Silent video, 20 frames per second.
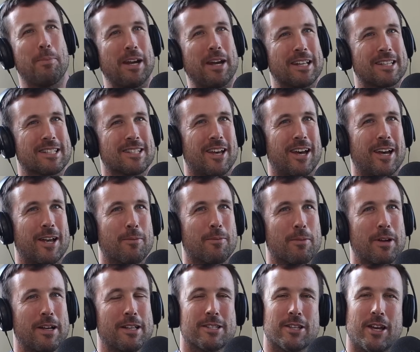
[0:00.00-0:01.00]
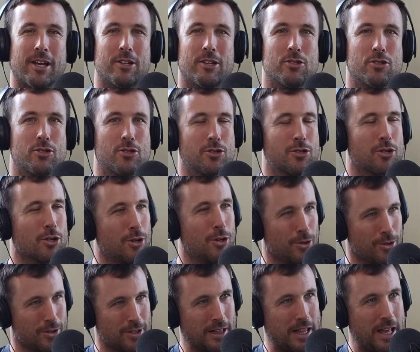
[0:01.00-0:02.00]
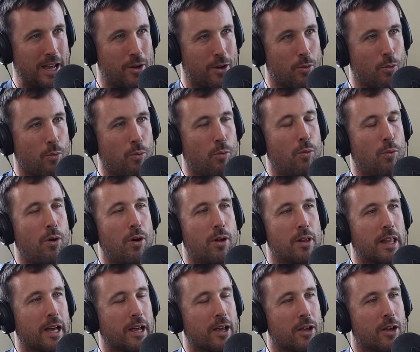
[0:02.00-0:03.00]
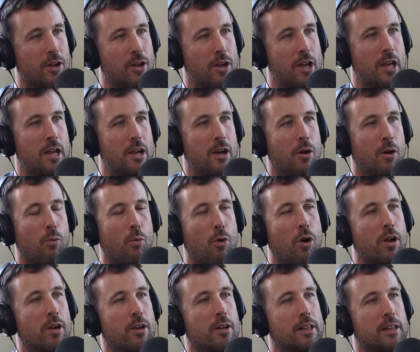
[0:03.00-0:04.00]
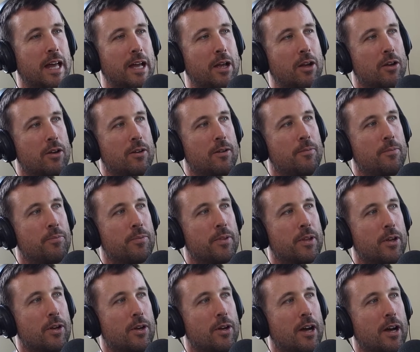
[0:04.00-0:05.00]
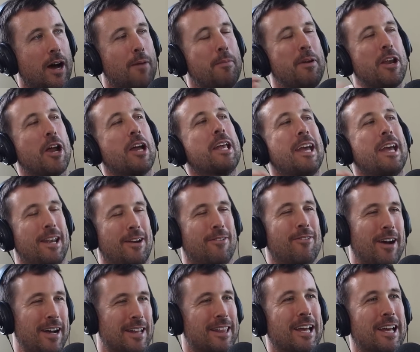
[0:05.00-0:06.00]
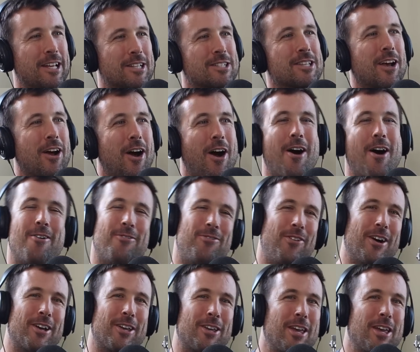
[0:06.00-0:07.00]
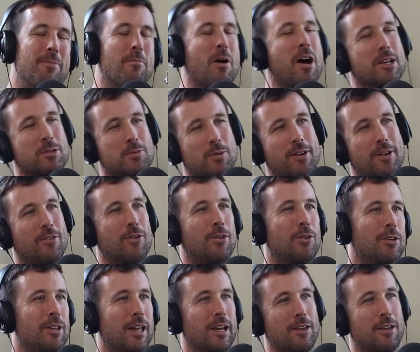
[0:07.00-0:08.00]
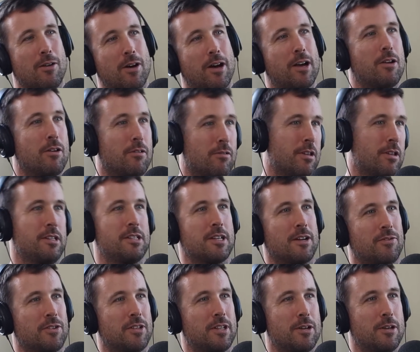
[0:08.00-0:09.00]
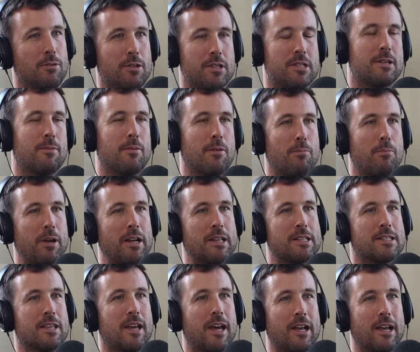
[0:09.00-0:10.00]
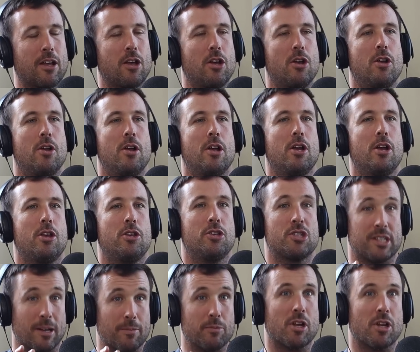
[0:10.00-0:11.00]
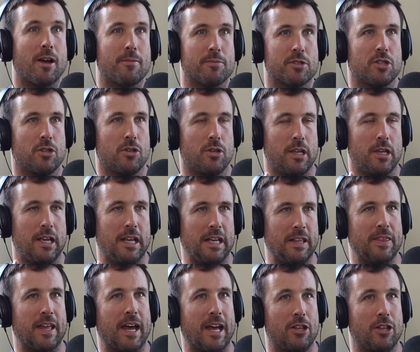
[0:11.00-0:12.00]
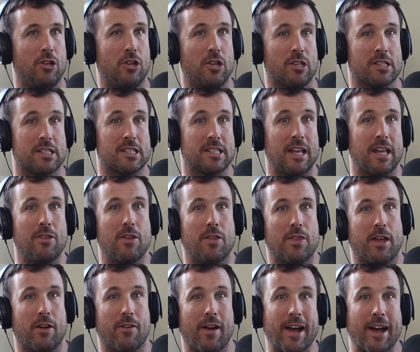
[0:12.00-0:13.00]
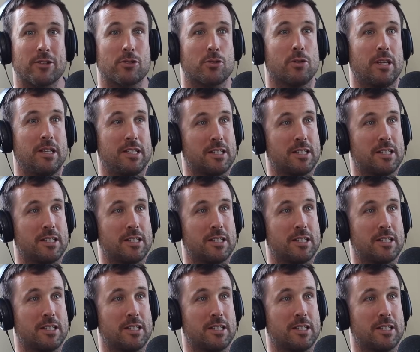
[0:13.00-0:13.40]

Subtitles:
it's like, dude, like, what, like, what, like, I mean, I get it, right? Like, it's like, oh, fuck, you kick my ass, whatever. Or like, you're really tough to deal with or something. But it's like, sometimes in that you can see that they're actually